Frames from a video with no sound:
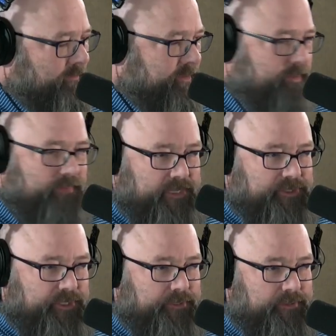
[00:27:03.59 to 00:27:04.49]
to being in
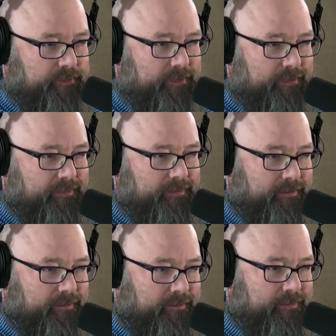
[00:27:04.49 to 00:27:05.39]
jail, you think,
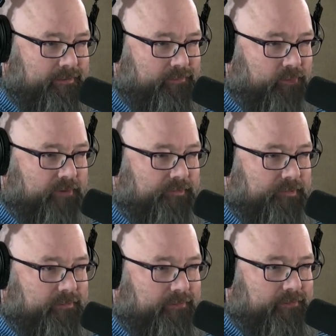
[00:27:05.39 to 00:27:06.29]
the
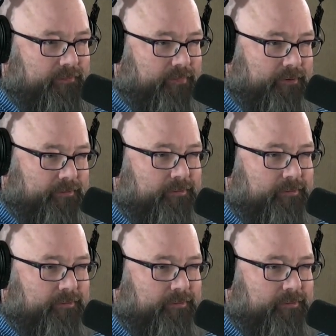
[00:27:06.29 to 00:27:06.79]
bracelet, the monitor?